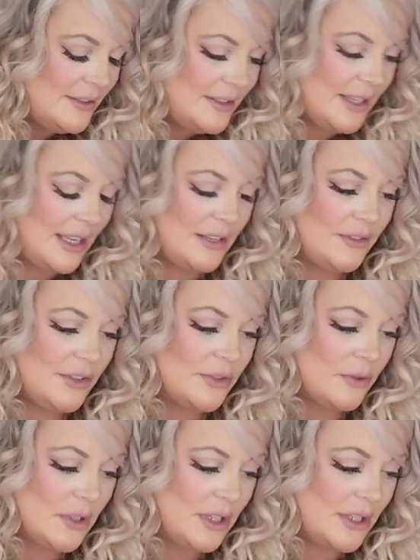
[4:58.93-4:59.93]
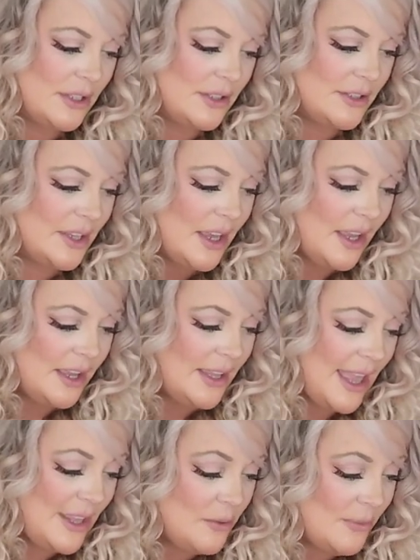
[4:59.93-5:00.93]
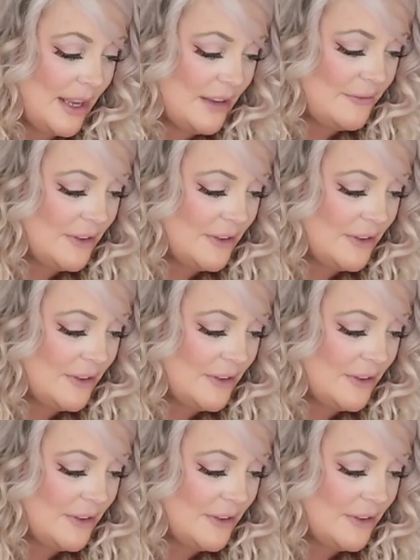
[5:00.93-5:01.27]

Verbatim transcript: Ten of Swords. Yeah, you might have